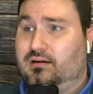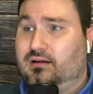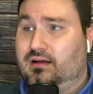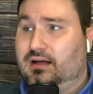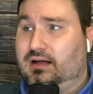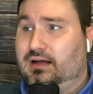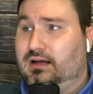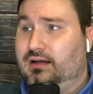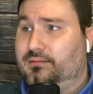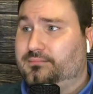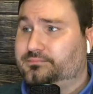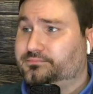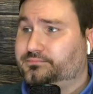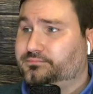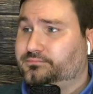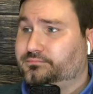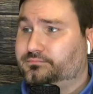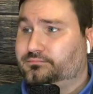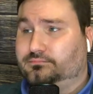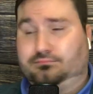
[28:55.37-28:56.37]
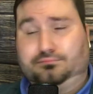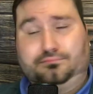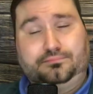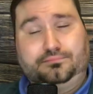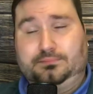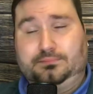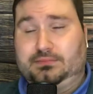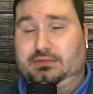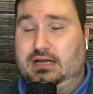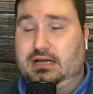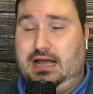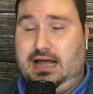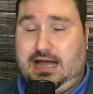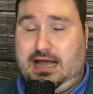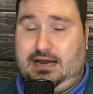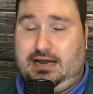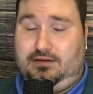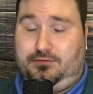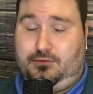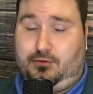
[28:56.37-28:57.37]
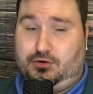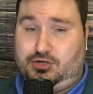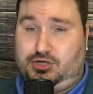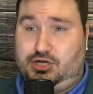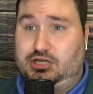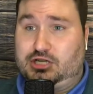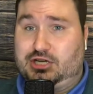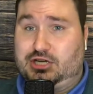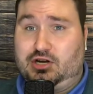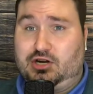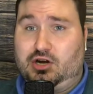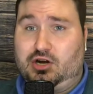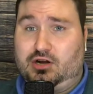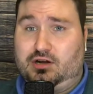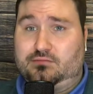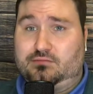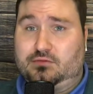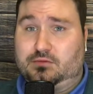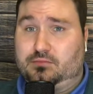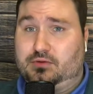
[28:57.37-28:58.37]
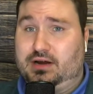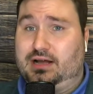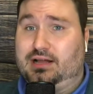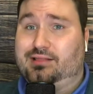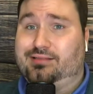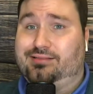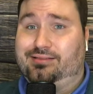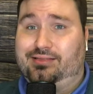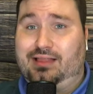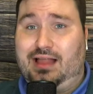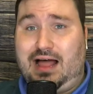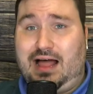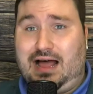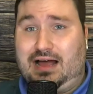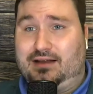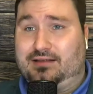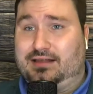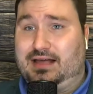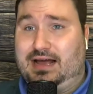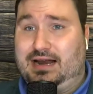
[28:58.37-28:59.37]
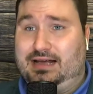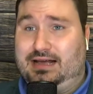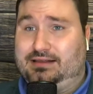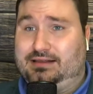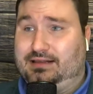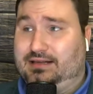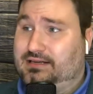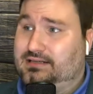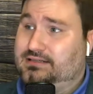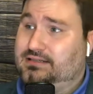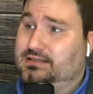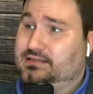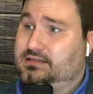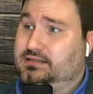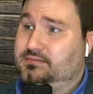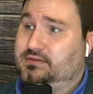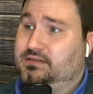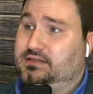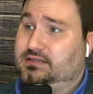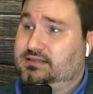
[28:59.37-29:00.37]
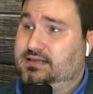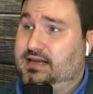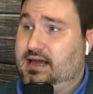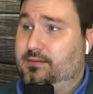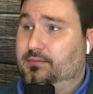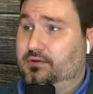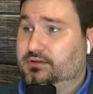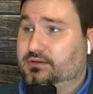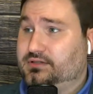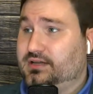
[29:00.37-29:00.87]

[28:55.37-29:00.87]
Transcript: And of course, Jontre Kirkland would bring a lot of that athleticism to the table.